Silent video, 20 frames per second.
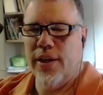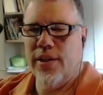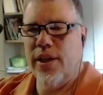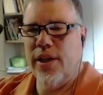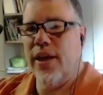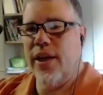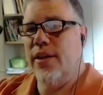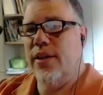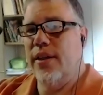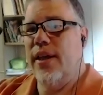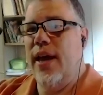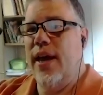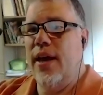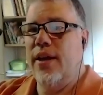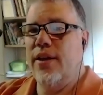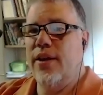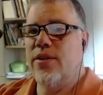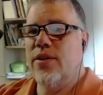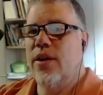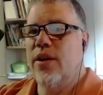Second to that
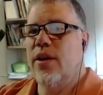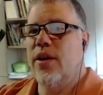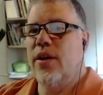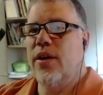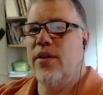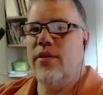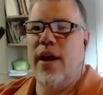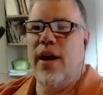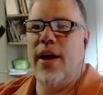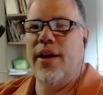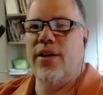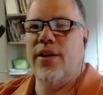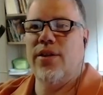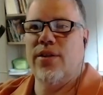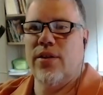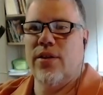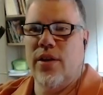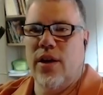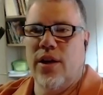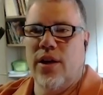is the
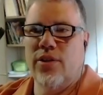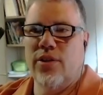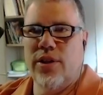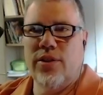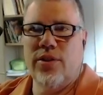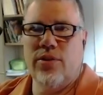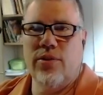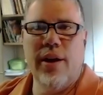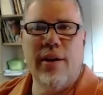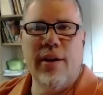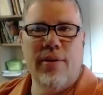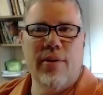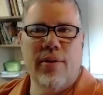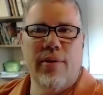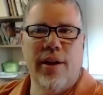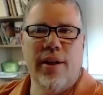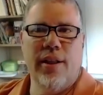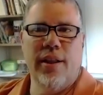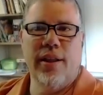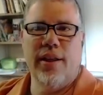highest contrast. Do I have that
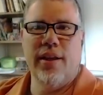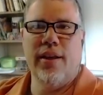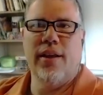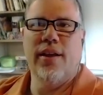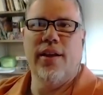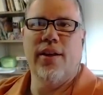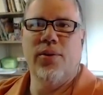right, Lee?